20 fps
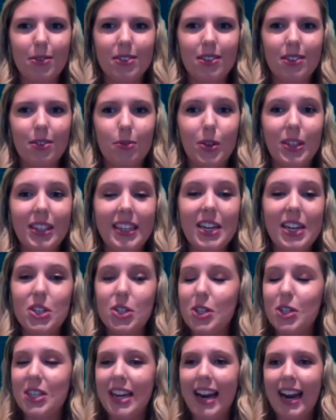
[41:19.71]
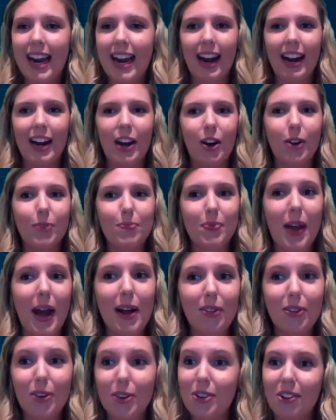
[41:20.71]
It was really interesting, and I know
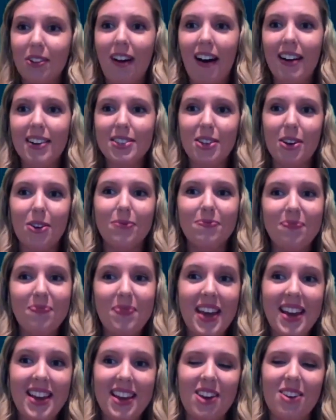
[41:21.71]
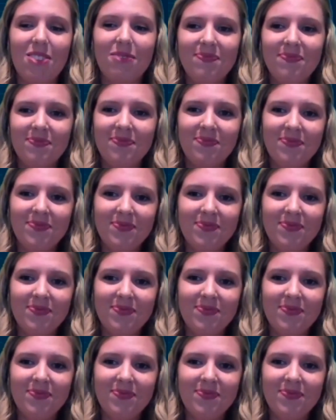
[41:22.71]
I learned a lot. So thank you.